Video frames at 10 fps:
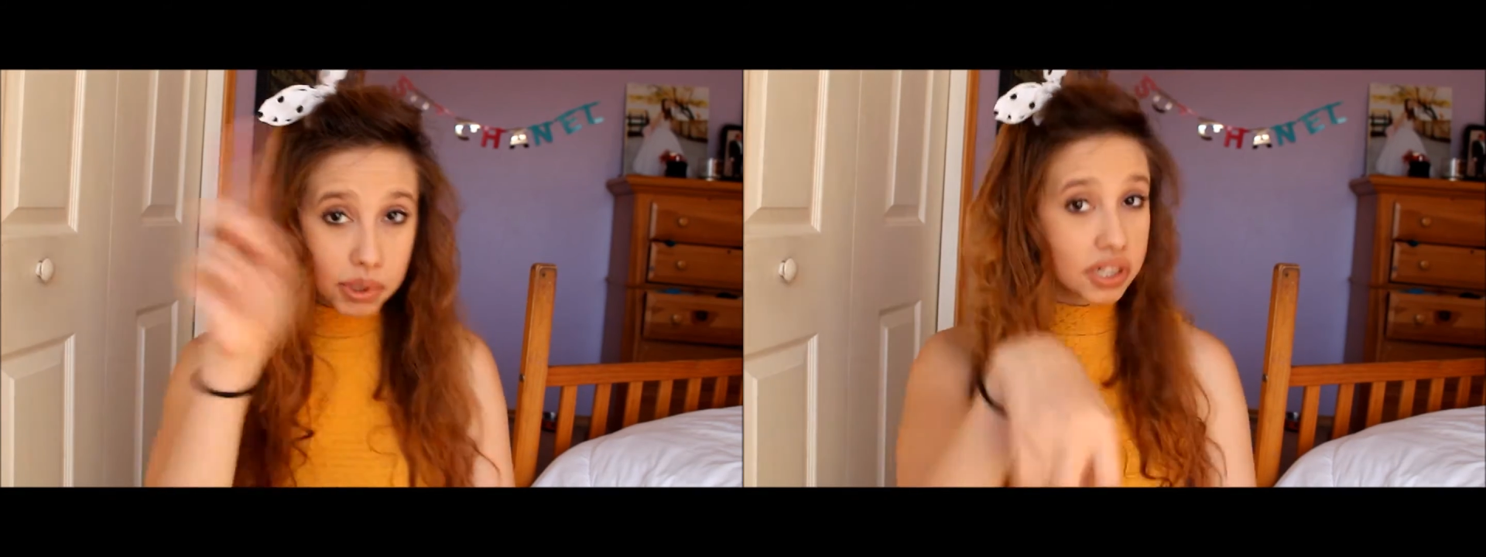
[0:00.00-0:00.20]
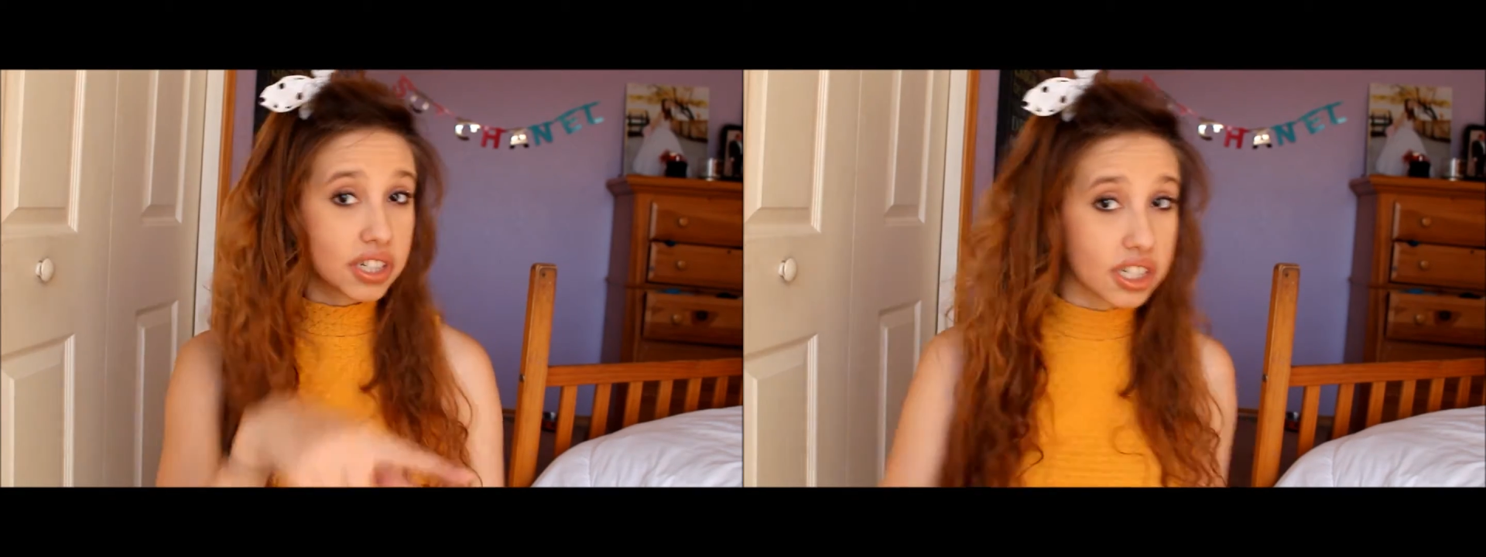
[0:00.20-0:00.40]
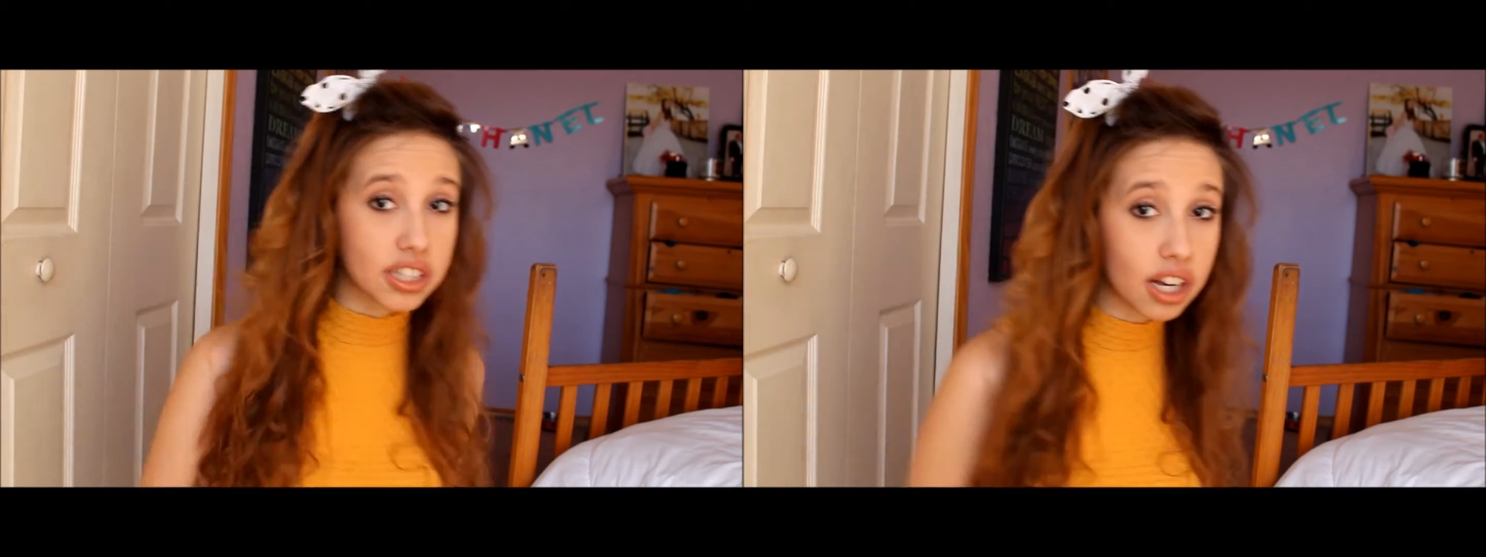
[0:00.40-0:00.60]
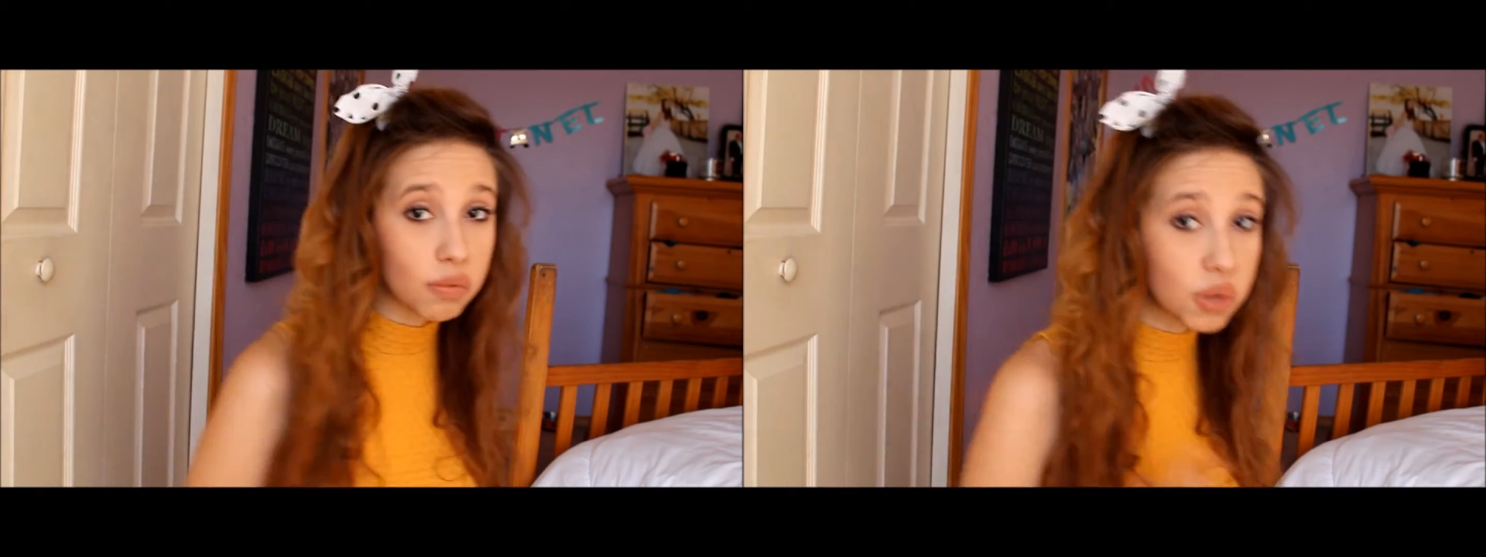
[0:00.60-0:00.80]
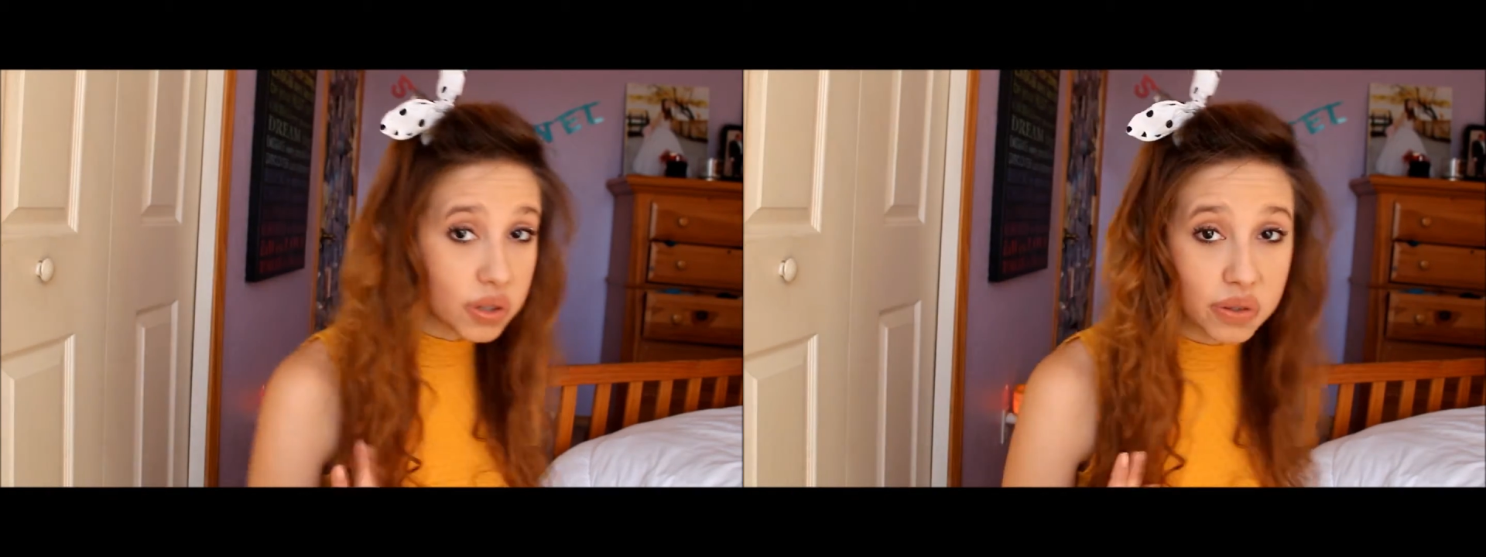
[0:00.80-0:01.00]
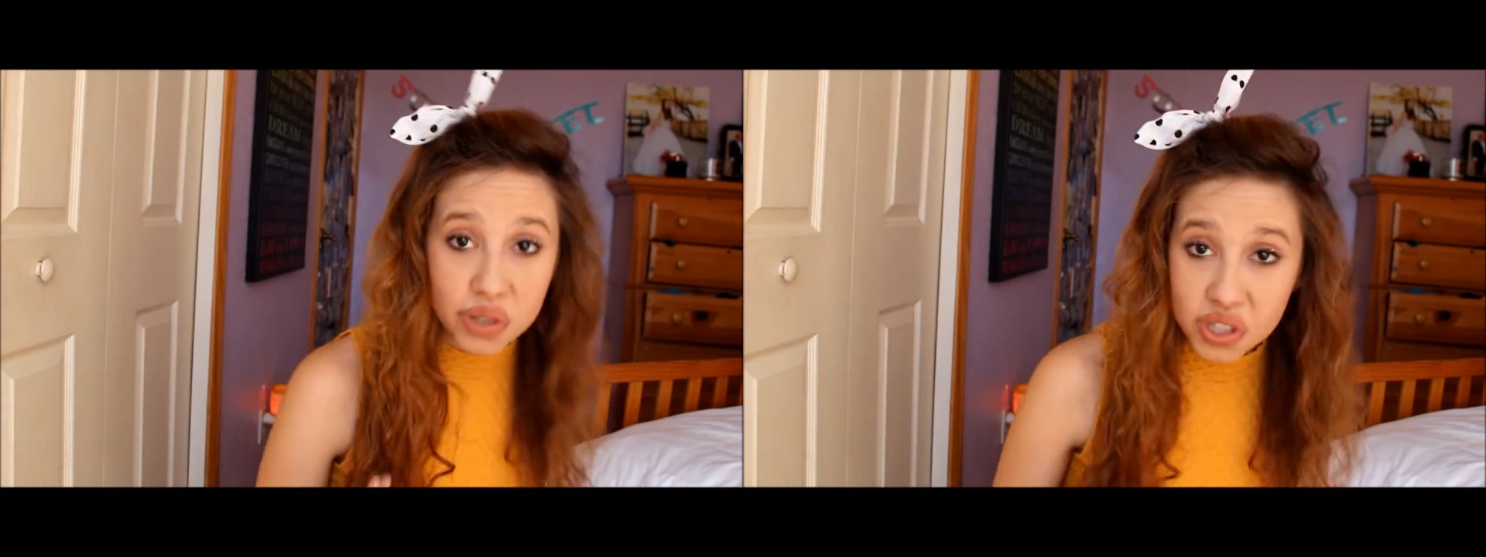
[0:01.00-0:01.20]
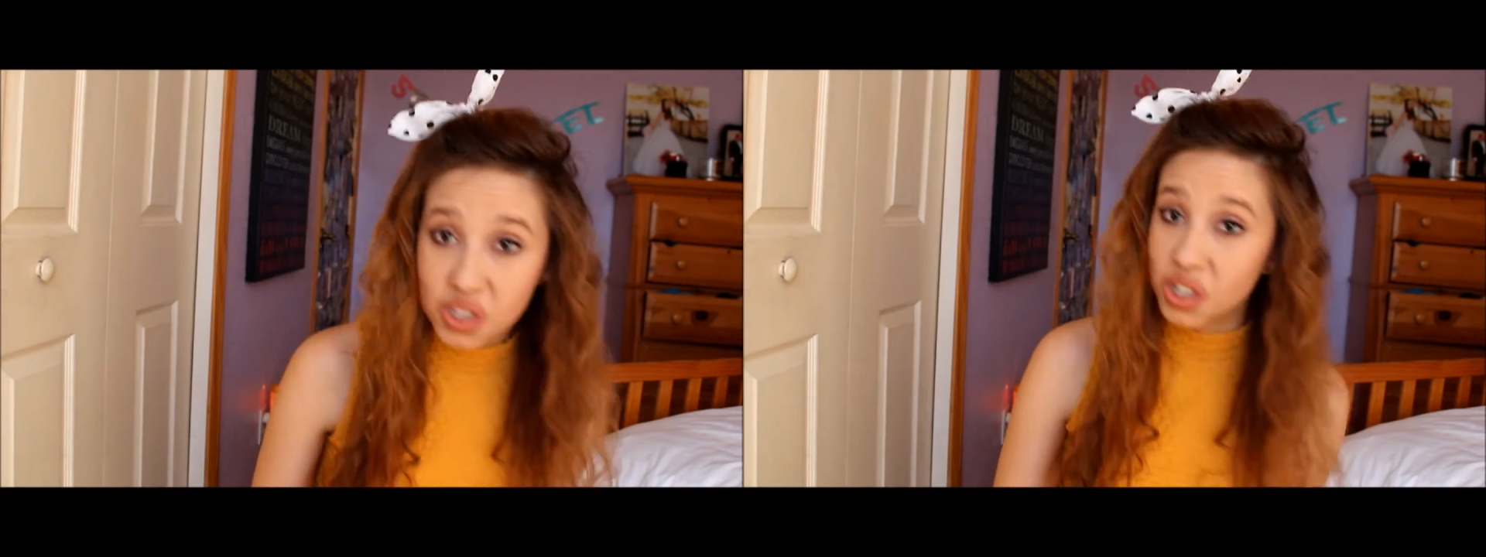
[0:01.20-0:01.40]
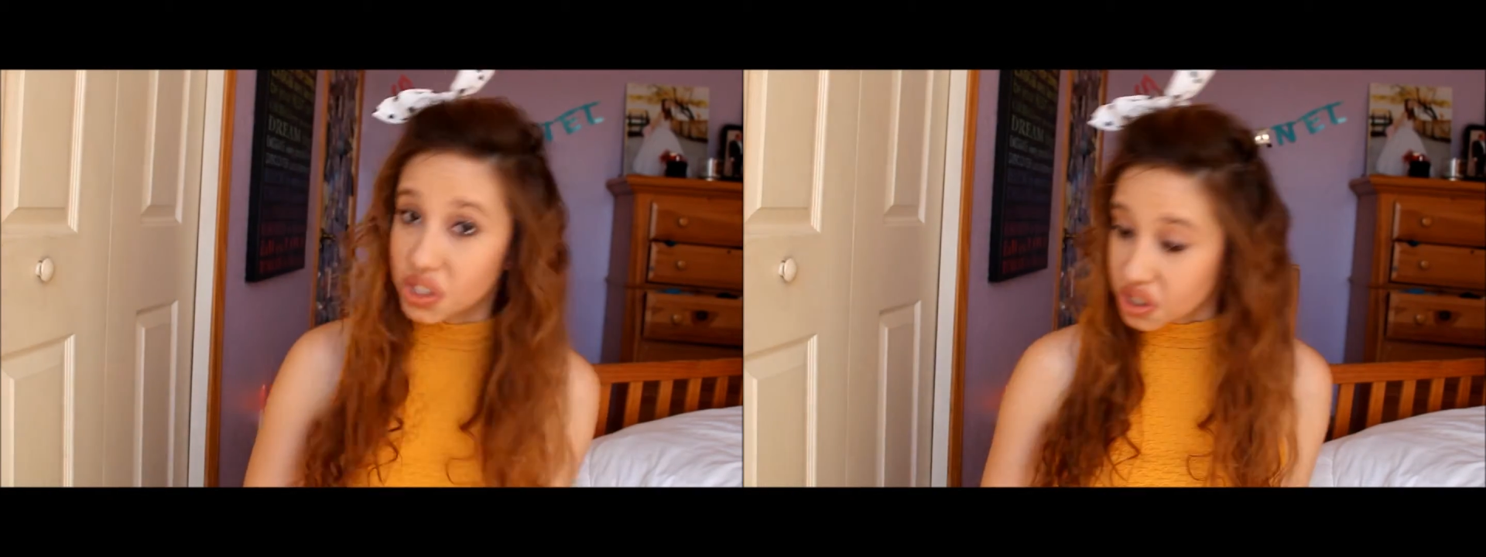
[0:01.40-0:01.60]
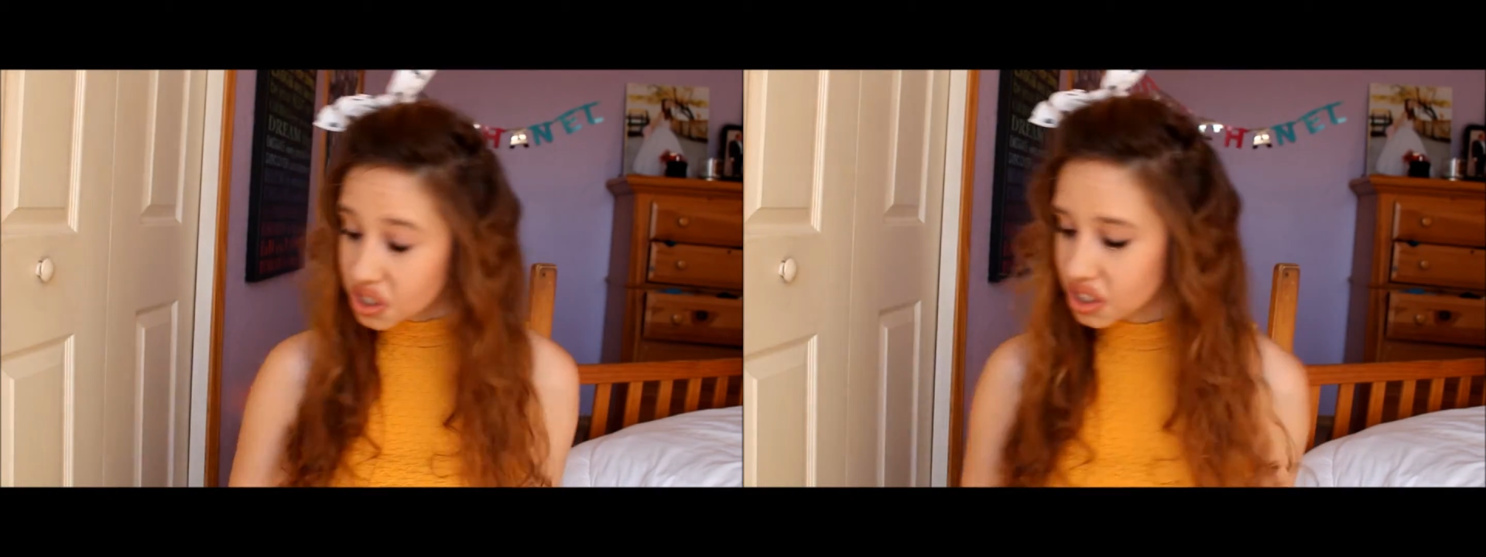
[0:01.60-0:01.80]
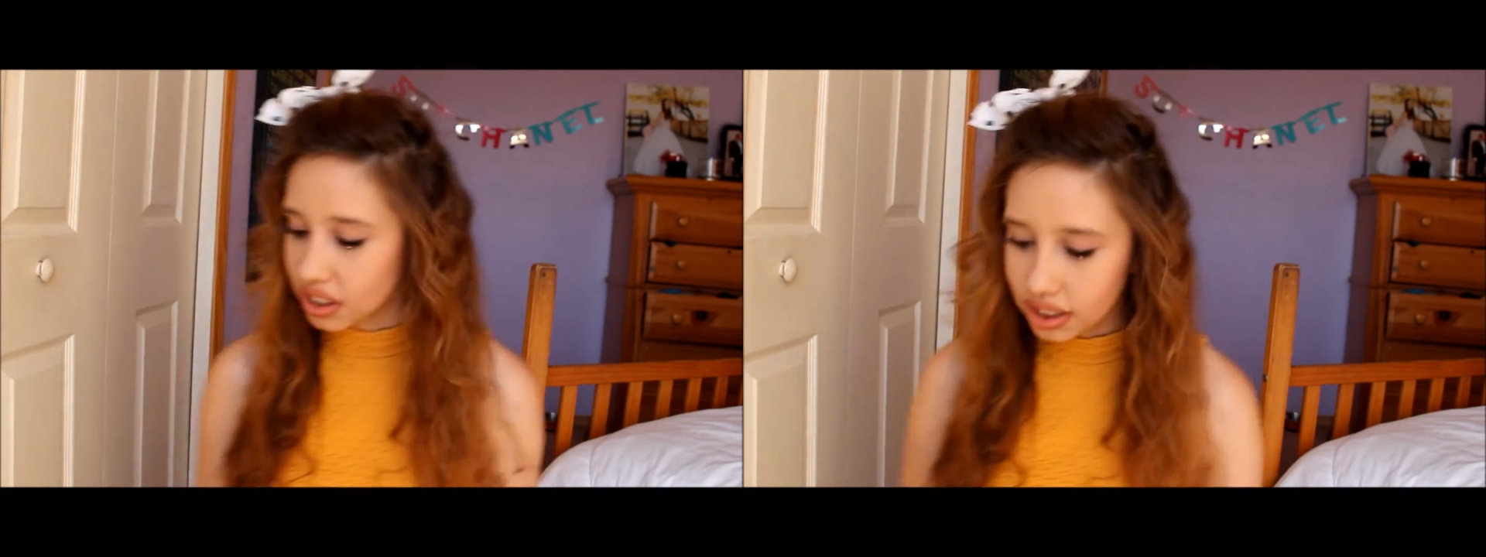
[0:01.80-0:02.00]
but there's a song with short
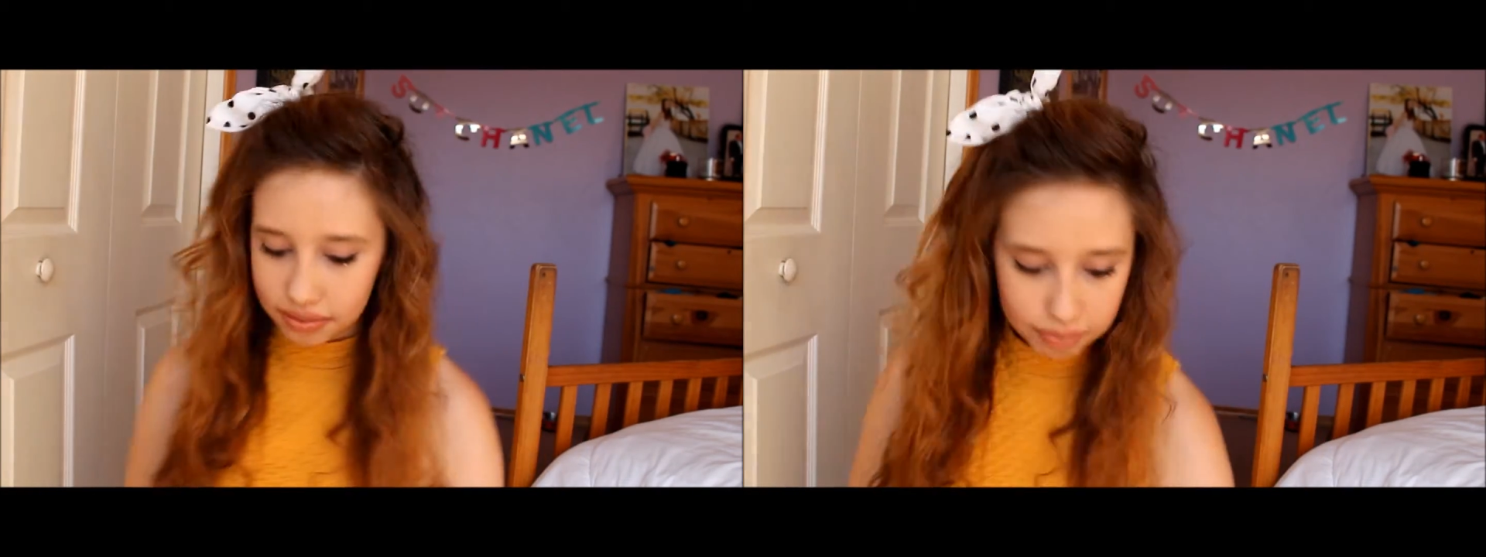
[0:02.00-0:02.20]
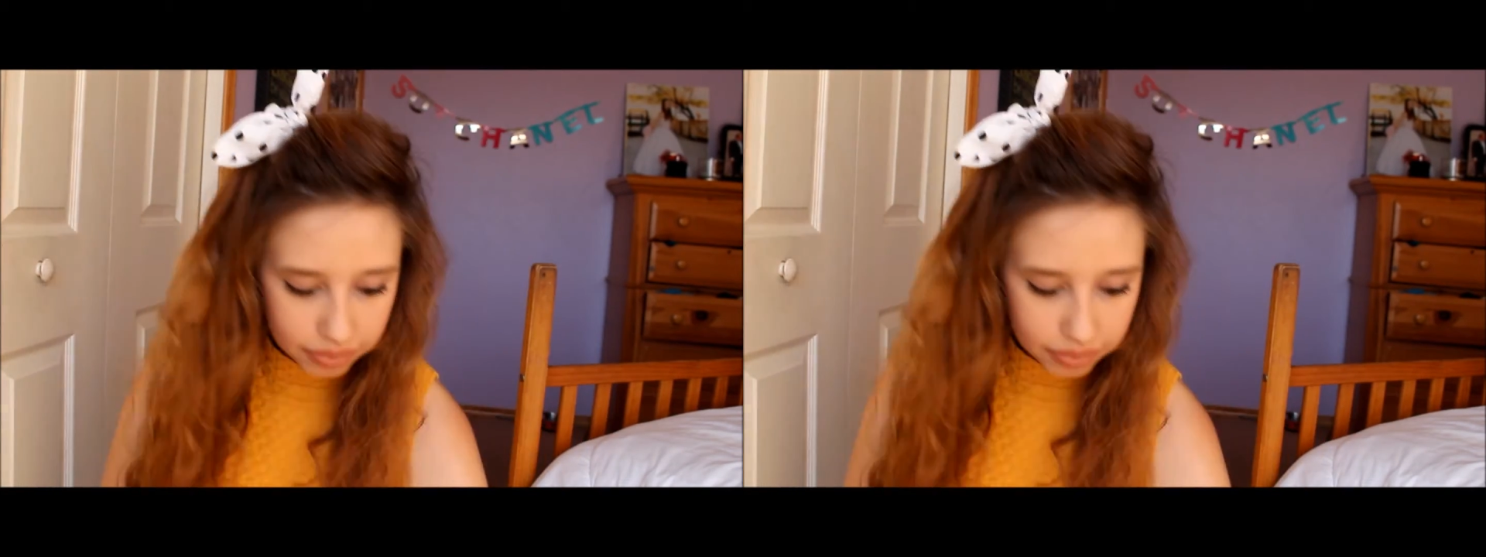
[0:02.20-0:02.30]
skirts in it.